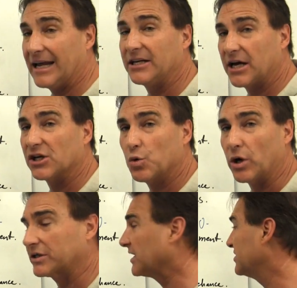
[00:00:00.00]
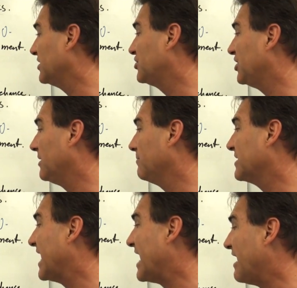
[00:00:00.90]
and it does work, doesn't it?
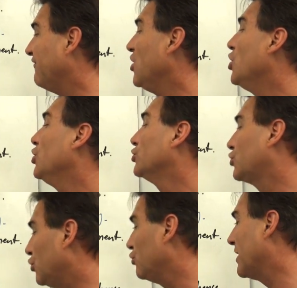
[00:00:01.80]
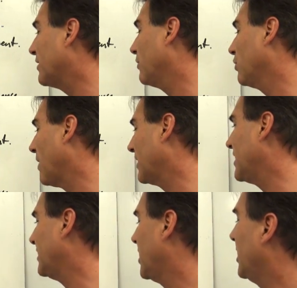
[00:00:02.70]
Jim gave to anyone who wanted
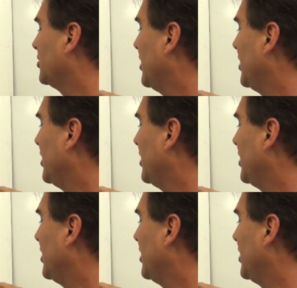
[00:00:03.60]
it a